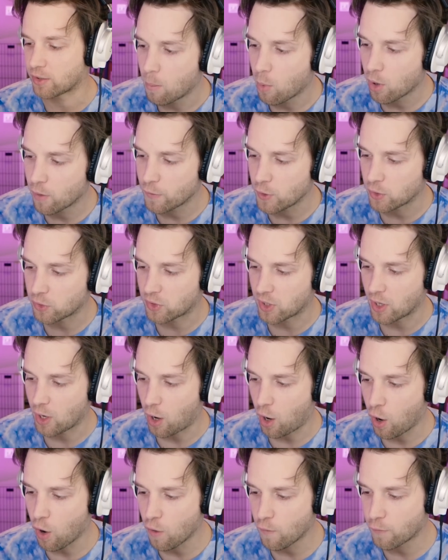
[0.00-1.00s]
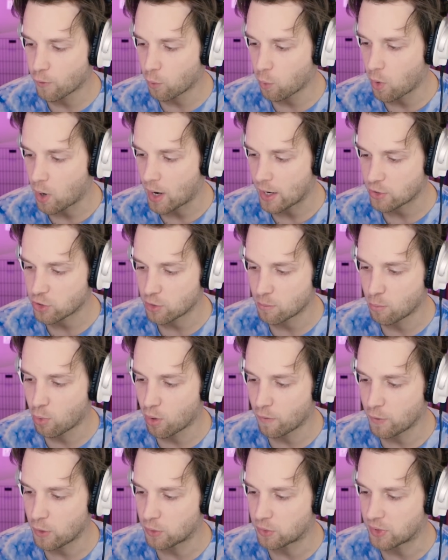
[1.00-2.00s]
more views than Overwatch,
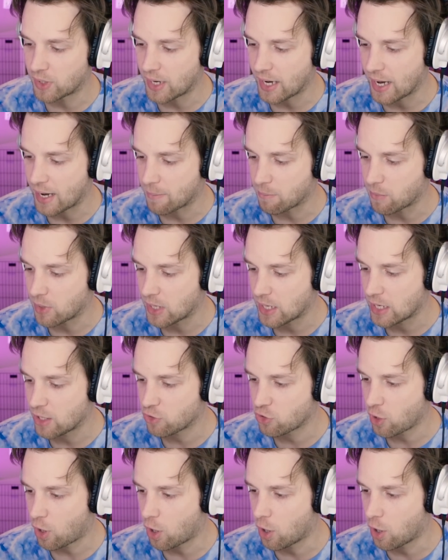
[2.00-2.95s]
more views than Amnesia,